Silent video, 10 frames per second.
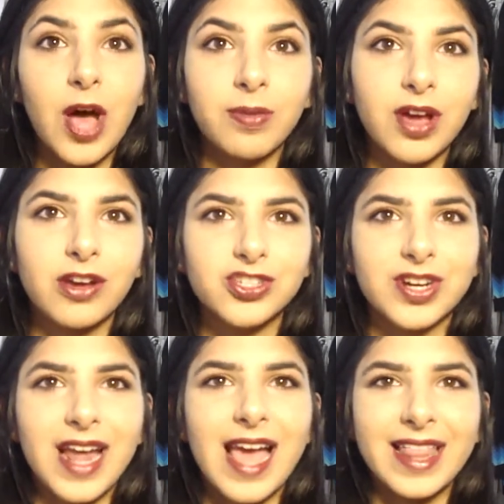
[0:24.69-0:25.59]
help contour
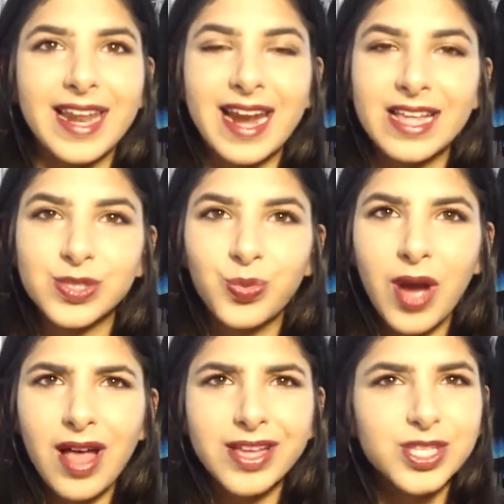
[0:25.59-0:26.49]
and highlight it as
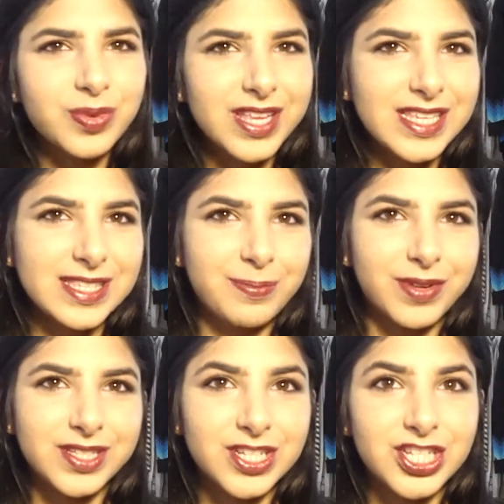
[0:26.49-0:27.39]
well. It's really
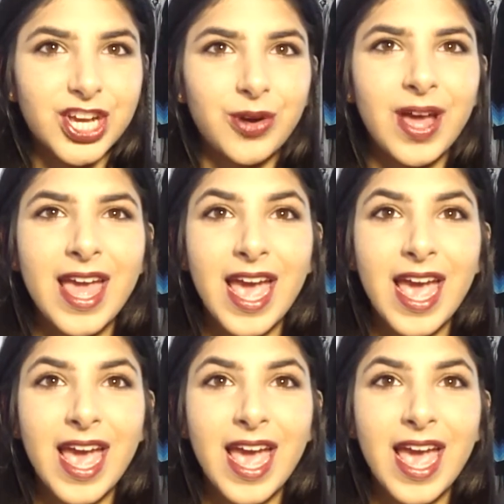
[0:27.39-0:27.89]
simple to do.